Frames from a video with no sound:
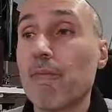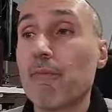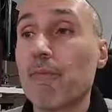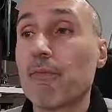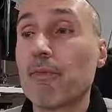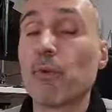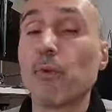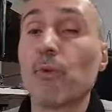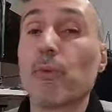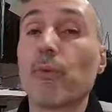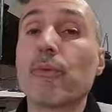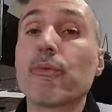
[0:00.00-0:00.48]

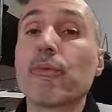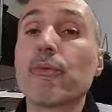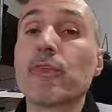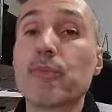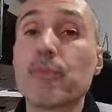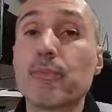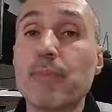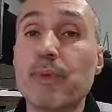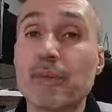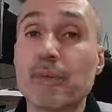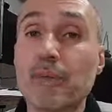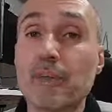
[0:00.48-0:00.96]
to
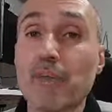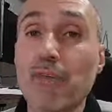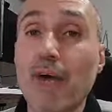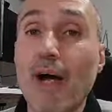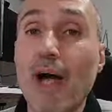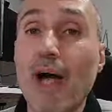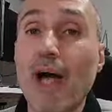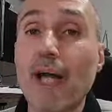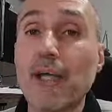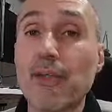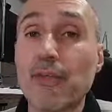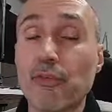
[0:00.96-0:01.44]

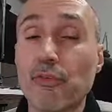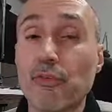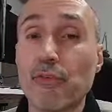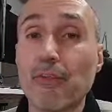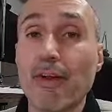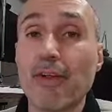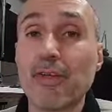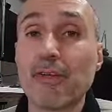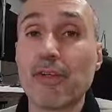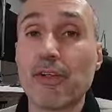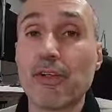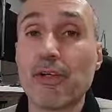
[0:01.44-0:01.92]
specify to
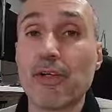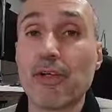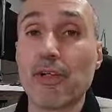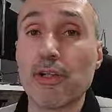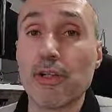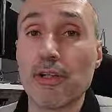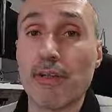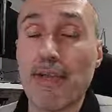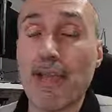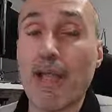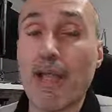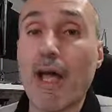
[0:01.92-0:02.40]
Semantic
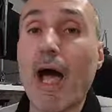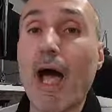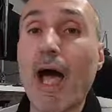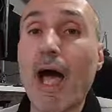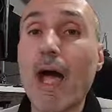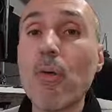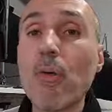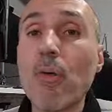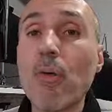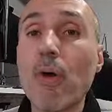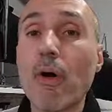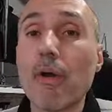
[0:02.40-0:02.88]
Kernel that
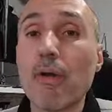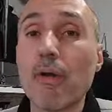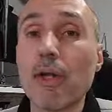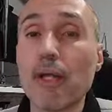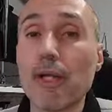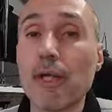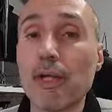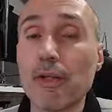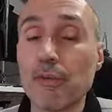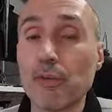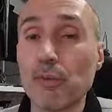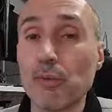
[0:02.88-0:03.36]
I want
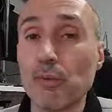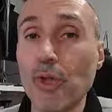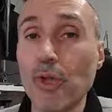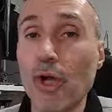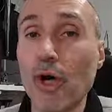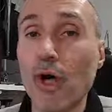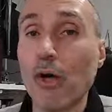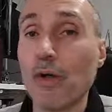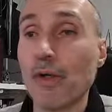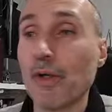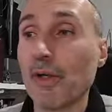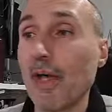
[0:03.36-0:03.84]
it to
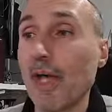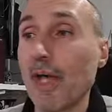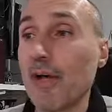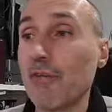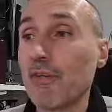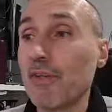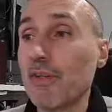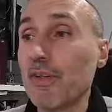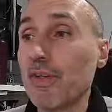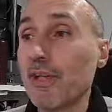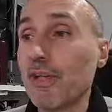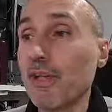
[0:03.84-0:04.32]
log
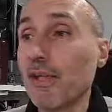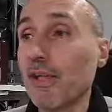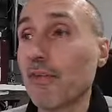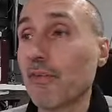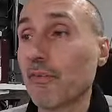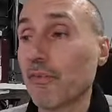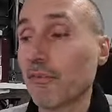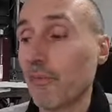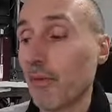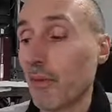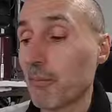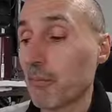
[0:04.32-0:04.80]
everything. And
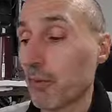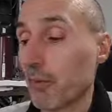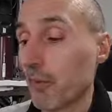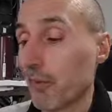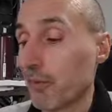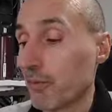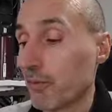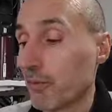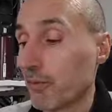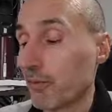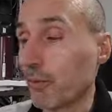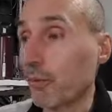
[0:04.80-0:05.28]
so I'm
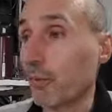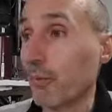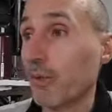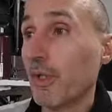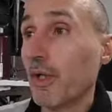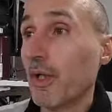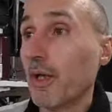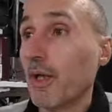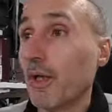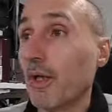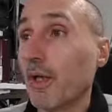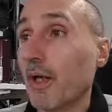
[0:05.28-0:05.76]
going to
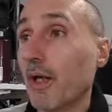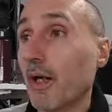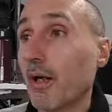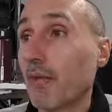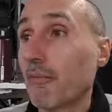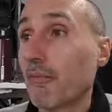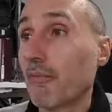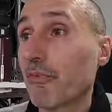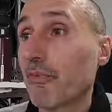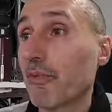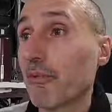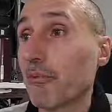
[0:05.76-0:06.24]

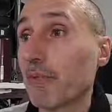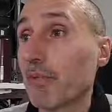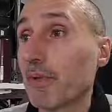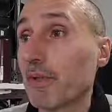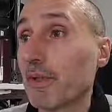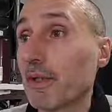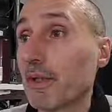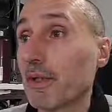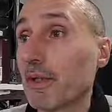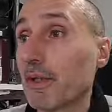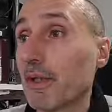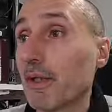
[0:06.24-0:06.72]

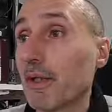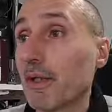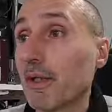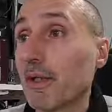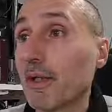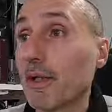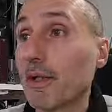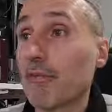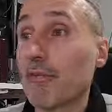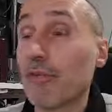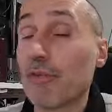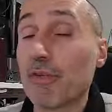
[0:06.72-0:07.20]
simply
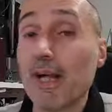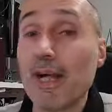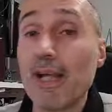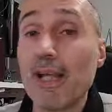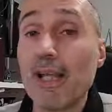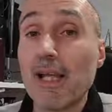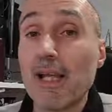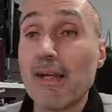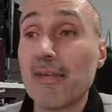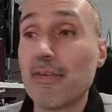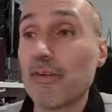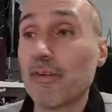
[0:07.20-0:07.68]

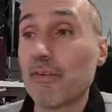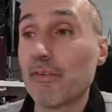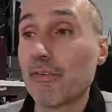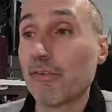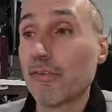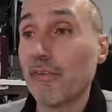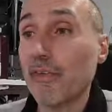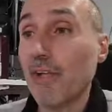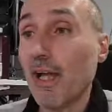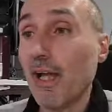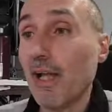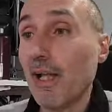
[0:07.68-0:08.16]
write-line the
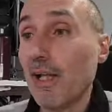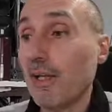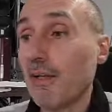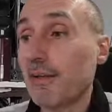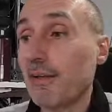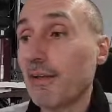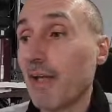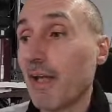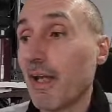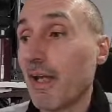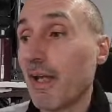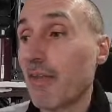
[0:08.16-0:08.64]

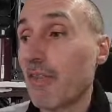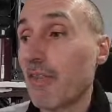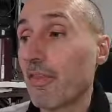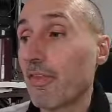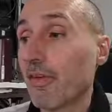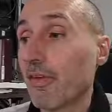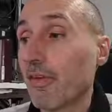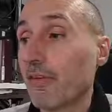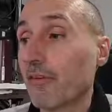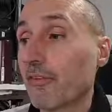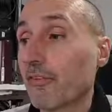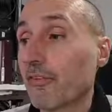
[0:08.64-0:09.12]
result, and
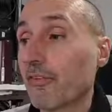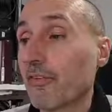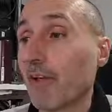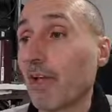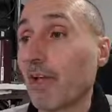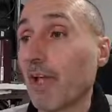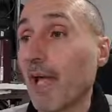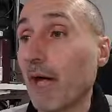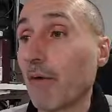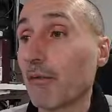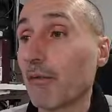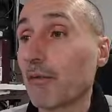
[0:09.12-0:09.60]
this
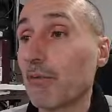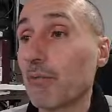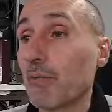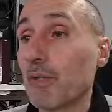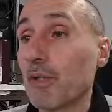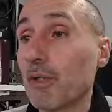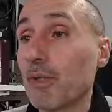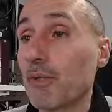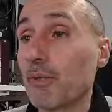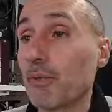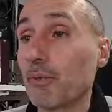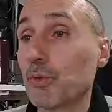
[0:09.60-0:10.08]
allows
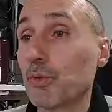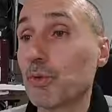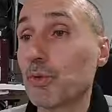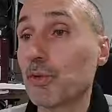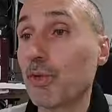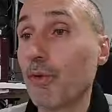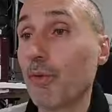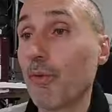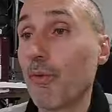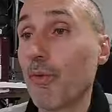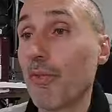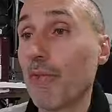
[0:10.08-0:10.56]
me to
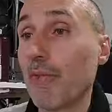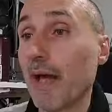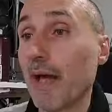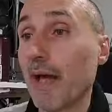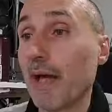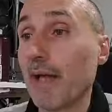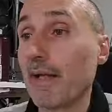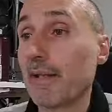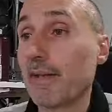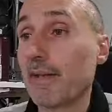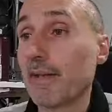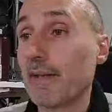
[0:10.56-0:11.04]
show
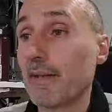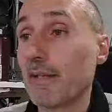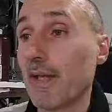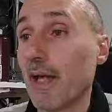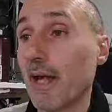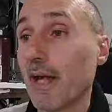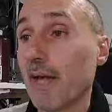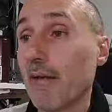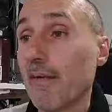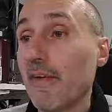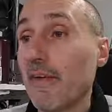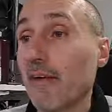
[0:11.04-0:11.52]
that,
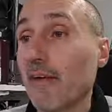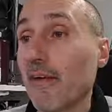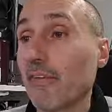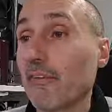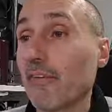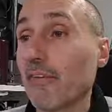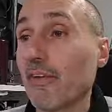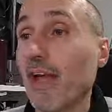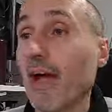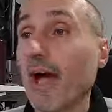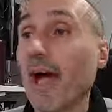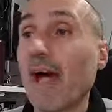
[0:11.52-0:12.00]
yeah,
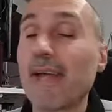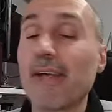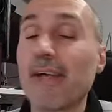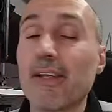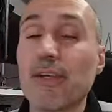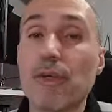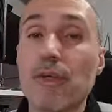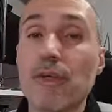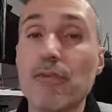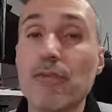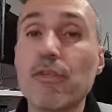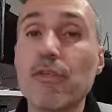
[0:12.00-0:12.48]
as an AI, I
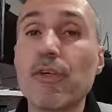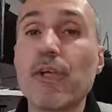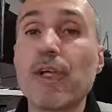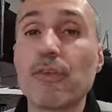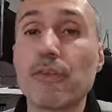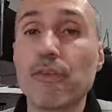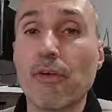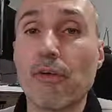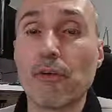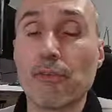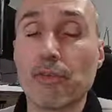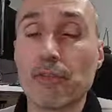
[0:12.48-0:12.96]
don't have
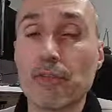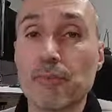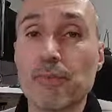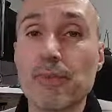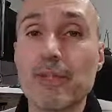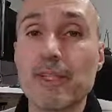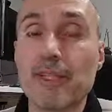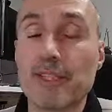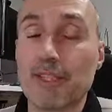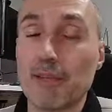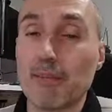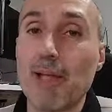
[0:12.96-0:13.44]
feelings, also
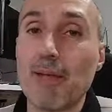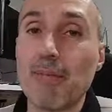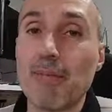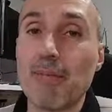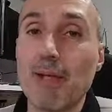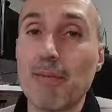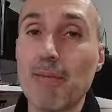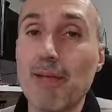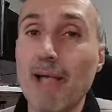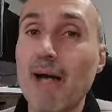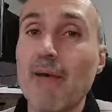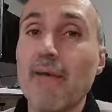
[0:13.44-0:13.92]
experience, blah,
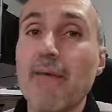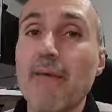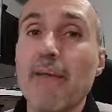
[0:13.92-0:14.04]
blah, blah.